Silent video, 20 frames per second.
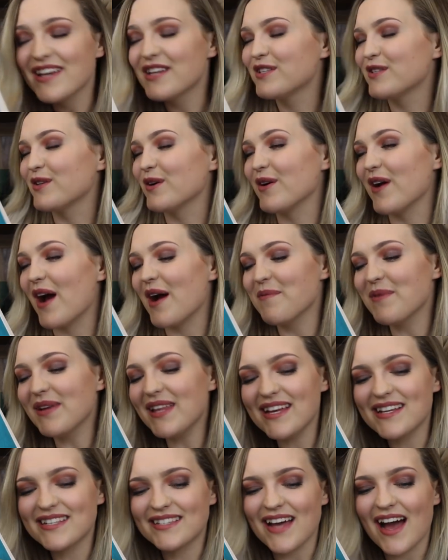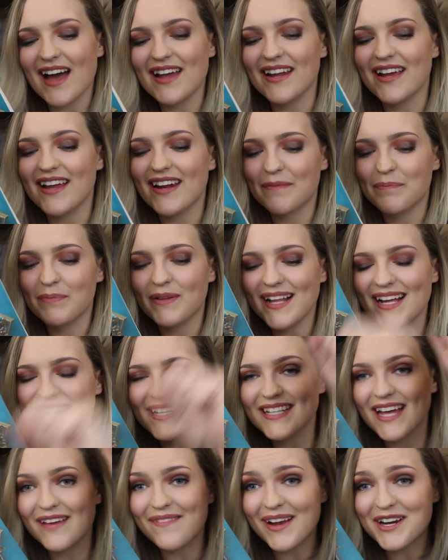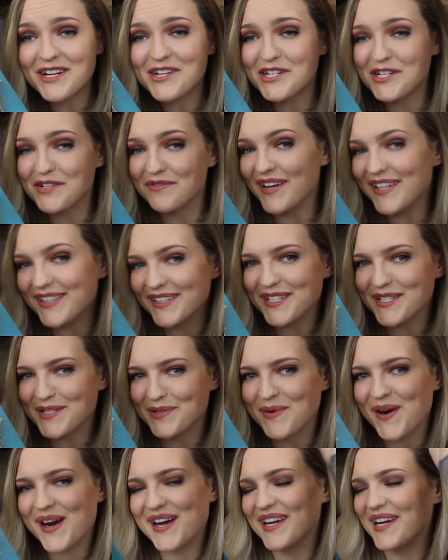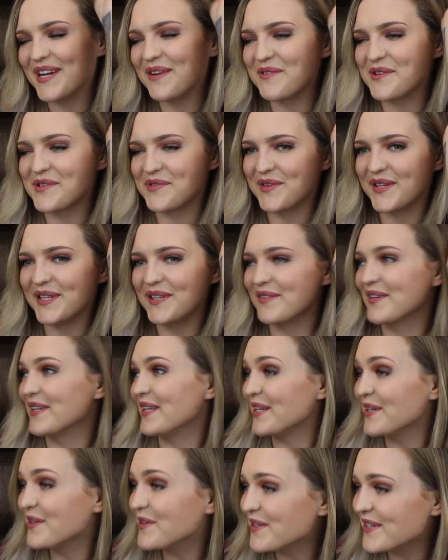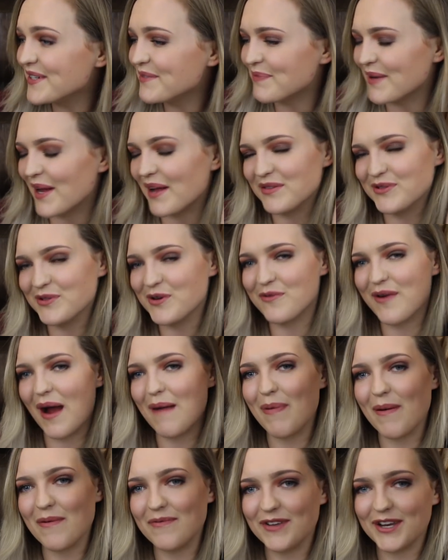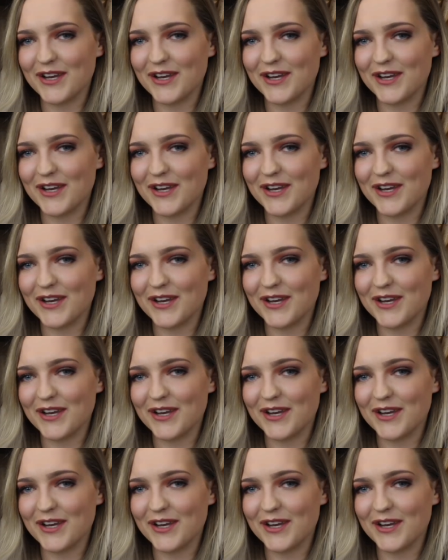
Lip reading: So I'm really excited. Plus, I've actually read this one and it was really, really good, but I'll do a wrap-up